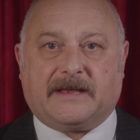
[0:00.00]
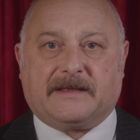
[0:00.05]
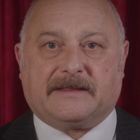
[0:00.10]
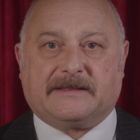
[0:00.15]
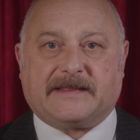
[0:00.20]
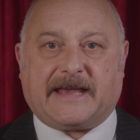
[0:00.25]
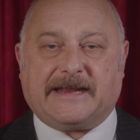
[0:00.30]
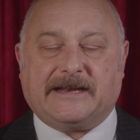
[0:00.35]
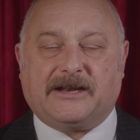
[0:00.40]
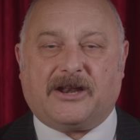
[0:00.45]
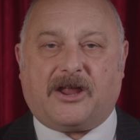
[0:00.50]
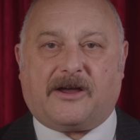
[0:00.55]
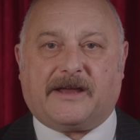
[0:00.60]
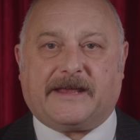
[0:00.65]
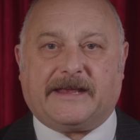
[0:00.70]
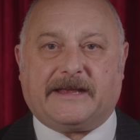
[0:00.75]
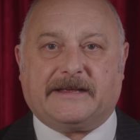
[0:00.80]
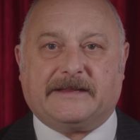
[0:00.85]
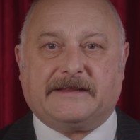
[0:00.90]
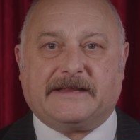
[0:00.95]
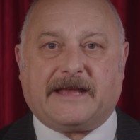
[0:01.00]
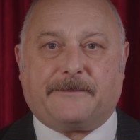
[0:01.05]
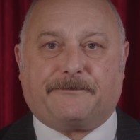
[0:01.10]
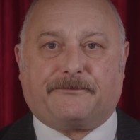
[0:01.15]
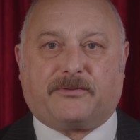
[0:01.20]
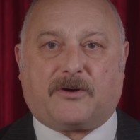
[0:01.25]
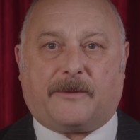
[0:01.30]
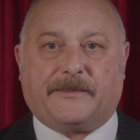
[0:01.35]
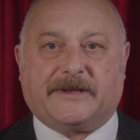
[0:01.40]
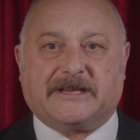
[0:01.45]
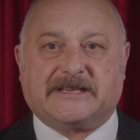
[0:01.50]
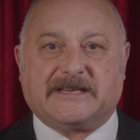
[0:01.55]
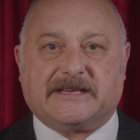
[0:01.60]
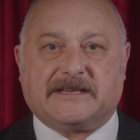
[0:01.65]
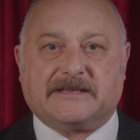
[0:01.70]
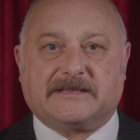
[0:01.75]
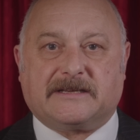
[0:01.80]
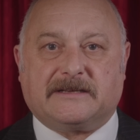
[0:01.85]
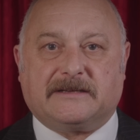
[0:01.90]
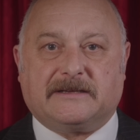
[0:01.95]
They lie in their
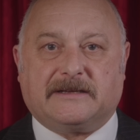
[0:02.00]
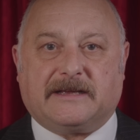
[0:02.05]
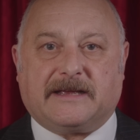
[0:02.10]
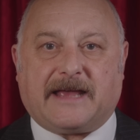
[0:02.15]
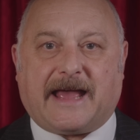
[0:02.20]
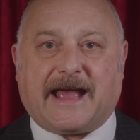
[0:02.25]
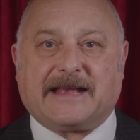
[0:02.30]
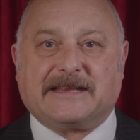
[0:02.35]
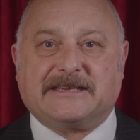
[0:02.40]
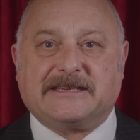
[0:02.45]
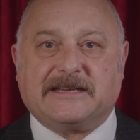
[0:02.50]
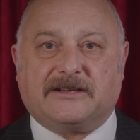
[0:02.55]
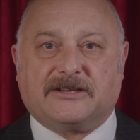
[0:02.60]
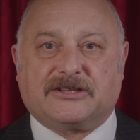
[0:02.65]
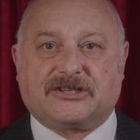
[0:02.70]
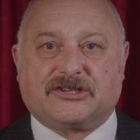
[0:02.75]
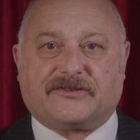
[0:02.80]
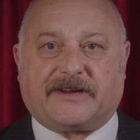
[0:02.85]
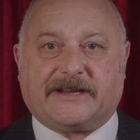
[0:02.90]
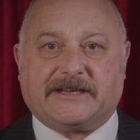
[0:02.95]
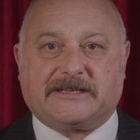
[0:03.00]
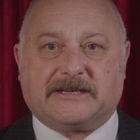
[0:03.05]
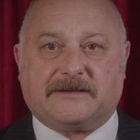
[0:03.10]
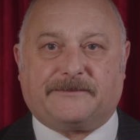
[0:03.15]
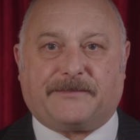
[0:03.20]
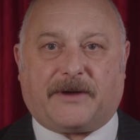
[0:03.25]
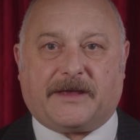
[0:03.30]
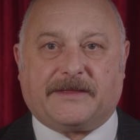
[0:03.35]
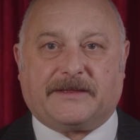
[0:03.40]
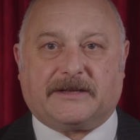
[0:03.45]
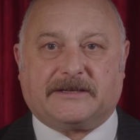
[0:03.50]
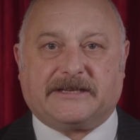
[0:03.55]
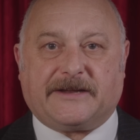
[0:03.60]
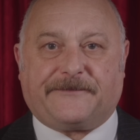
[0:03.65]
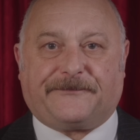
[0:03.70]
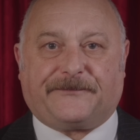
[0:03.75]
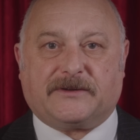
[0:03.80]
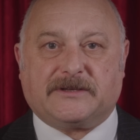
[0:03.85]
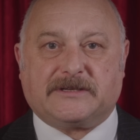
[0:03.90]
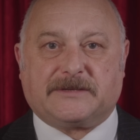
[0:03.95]
promises, as illustrated by the
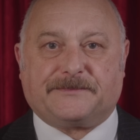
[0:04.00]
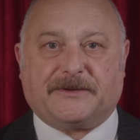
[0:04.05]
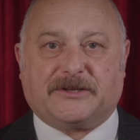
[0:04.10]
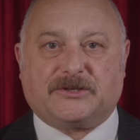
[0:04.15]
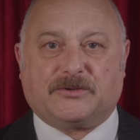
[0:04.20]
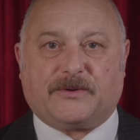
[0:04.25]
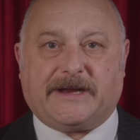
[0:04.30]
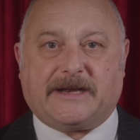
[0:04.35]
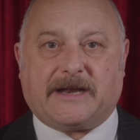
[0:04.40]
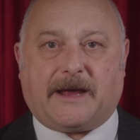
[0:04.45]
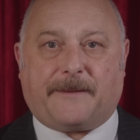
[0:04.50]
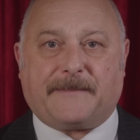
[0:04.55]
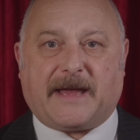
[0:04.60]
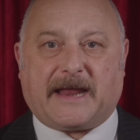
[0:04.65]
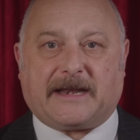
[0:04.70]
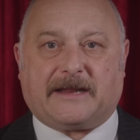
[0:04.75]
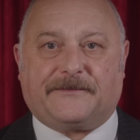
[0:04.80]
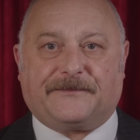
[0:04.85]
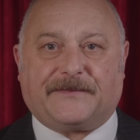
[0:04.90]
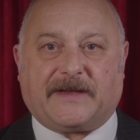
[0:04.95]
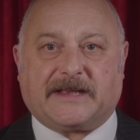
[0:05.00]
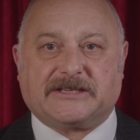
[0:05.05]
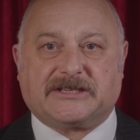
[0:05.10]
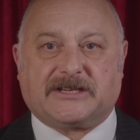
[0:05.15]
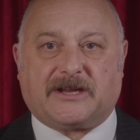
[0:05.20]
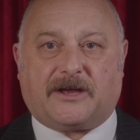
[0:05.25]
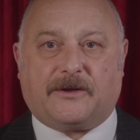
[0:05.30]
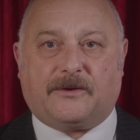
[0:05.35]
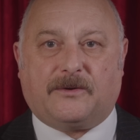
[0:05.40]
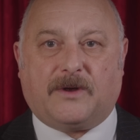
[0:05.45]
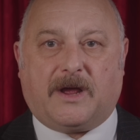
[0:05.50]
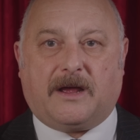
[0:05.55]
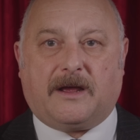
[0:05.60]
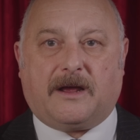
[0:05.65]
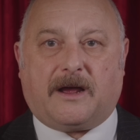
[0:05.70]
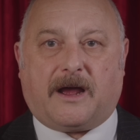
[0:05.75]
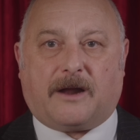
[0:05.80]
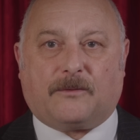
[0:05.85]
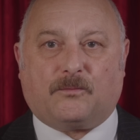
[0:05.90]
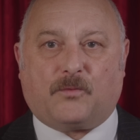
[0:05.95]
difference between a manifesto
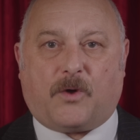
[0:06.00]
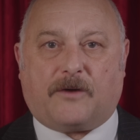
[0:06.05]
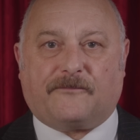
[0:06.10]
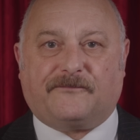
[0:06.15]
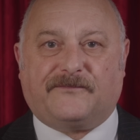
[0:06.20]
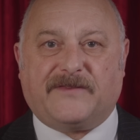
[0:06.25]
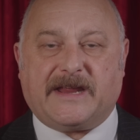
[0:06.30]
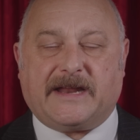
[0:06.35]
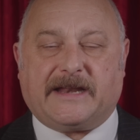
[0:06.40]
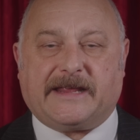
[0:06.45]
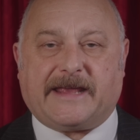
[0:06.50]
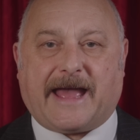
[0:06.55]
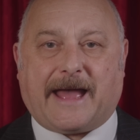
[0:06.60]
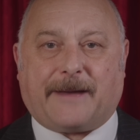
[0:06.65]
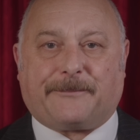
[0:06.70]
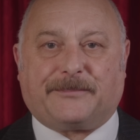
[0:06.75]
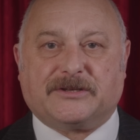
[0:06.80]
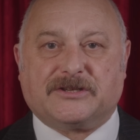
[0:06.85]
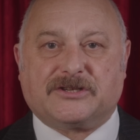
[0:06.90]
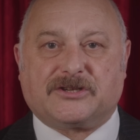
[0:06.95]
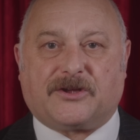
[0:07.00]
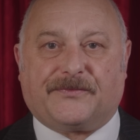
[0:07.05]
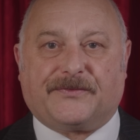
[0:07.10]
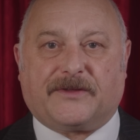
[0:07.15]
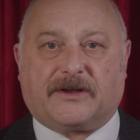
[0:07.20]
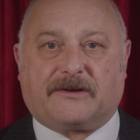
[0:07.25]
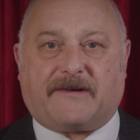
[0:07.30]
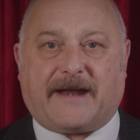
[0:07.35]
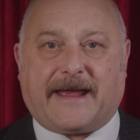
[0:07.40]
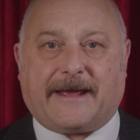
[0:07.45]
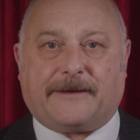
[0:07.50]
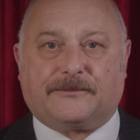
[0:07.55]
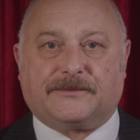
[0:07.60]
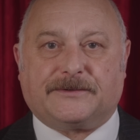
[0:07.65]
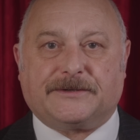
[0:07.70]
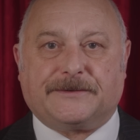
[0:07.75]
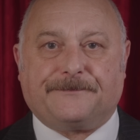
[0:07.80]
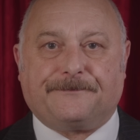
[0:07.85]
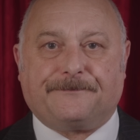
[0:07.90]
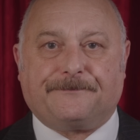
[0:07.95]
and what really happens on the
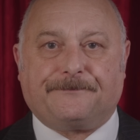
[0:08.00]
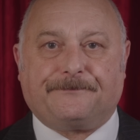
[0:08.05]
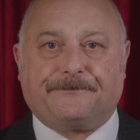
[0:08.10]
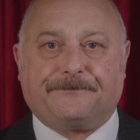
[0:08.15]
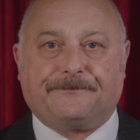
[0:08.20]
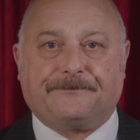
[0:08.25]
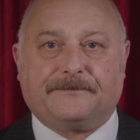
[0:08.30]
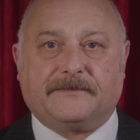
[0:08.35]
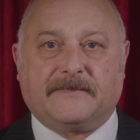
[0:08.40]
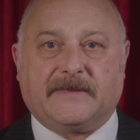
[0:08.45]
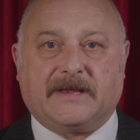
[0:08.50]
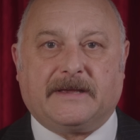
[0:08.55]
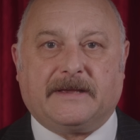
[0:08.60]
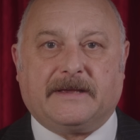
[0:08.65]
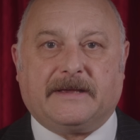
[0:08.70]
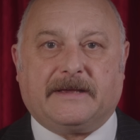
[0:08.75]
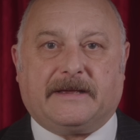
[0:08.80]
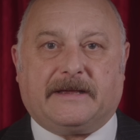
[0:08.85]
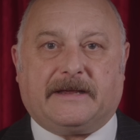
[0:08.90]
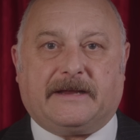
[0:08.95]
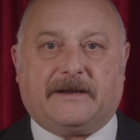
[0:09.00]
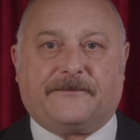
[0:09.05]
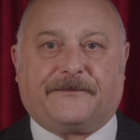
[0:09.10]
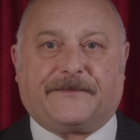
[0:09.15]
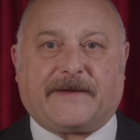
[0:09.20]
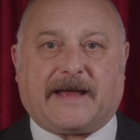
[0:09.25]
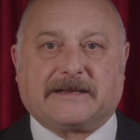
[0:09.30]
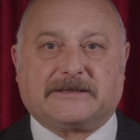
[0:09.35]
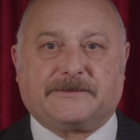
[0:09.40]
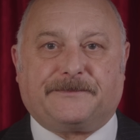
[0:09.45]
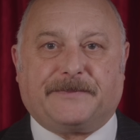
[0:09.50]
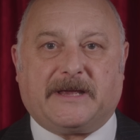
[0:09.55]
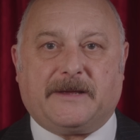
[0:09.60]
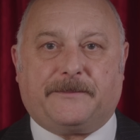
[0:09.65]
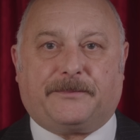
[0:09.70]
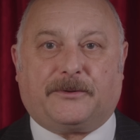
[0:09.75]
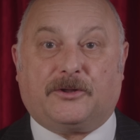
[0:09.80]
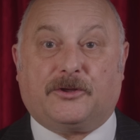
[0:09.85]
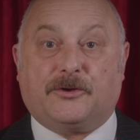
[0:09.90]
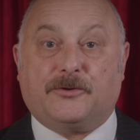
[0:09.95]
ground. In fact,
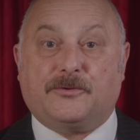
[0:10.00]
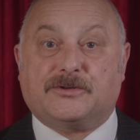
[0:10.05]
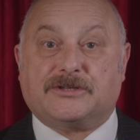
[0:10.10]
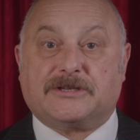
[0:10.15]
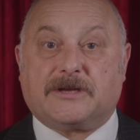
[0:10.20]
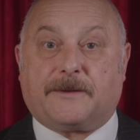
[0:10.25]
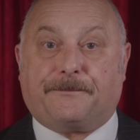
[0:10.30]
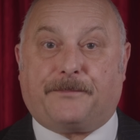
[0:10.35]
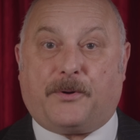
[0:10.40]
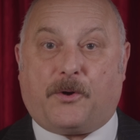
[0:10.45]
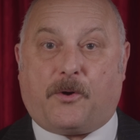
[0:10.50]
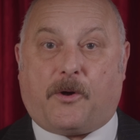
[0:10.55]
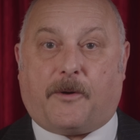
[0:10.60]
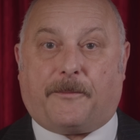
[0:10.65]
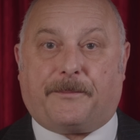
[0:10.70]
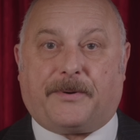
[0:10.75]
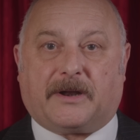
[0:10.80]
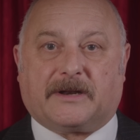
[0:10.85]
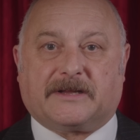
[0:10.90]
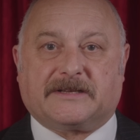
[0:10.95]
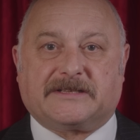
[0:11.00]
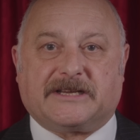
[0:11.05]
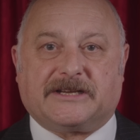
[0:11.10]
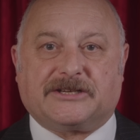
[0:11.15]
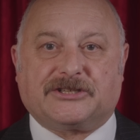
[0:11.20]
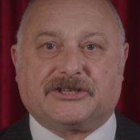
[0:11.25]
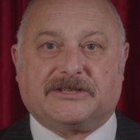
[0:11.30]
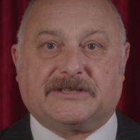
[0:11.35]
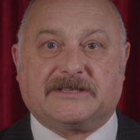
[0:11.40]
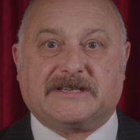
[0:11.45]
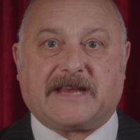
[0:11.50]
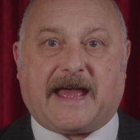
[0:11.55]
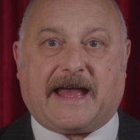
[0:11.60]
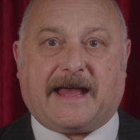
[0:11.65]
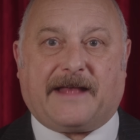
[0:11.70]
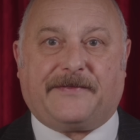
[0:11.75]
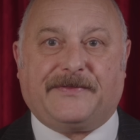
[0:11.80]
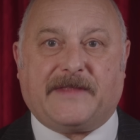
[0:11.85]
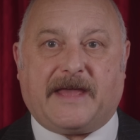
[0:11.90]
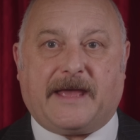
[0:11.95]
people who support politicians
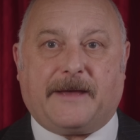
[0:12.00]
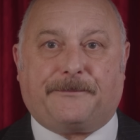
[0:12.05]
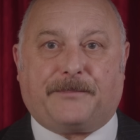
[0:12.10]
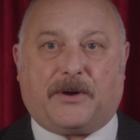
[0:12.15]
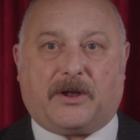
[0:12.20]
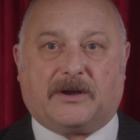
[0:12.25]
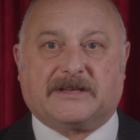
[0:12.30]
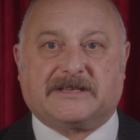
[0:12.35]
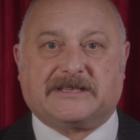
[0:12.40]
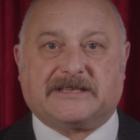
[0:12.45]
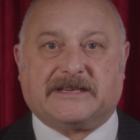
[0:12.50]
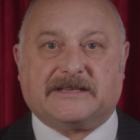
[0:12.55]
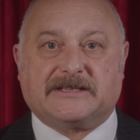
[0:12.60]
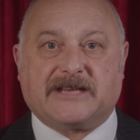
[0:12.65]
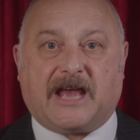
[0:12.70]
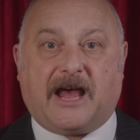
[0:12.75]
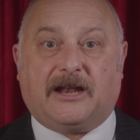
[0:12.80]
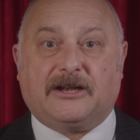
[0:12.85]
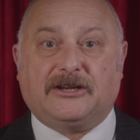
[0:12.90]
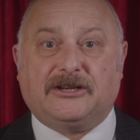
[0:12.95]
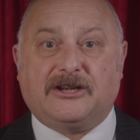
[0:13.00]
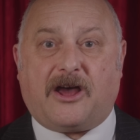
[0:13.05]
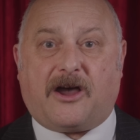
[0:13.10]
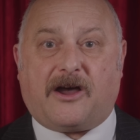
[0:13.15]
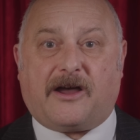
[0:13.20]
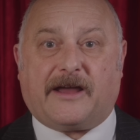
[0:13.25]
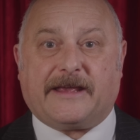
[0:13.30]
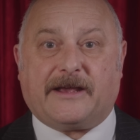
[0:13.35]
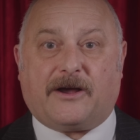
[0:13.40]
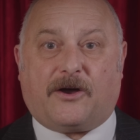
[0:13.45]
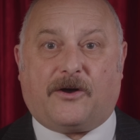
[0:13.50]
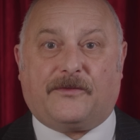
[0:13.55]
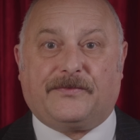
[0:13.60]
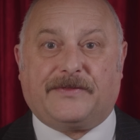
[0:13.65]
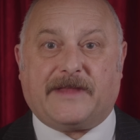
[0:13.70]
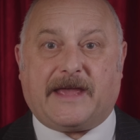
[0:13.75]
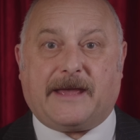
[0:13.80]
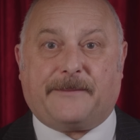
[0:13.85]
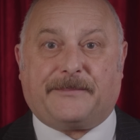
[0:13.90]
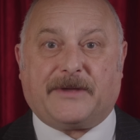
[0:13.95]
and their policies lie on
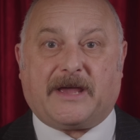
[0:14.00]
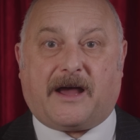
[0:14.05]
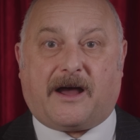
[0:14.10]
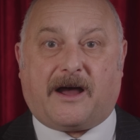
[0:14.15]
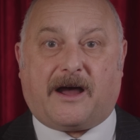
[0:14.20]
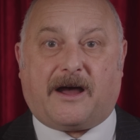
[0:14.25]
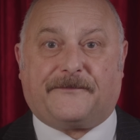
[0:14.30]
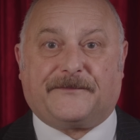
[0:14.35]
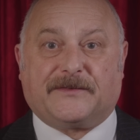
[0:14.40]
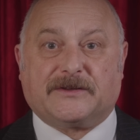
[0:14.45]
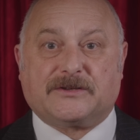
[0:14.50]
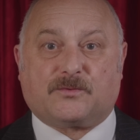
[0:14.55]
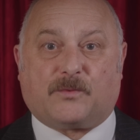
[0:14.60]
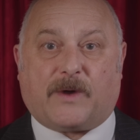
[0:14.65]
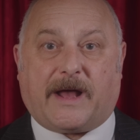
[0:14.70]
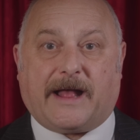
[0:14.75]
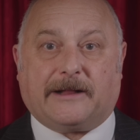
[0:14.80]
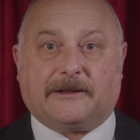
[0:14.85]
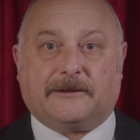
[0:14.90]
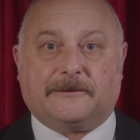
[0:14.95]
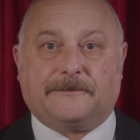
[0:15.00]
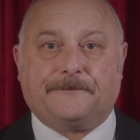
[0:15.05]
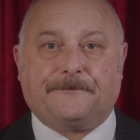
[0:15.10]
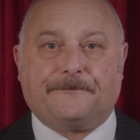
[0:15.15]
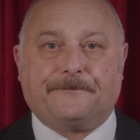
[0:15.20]
their behalf as well.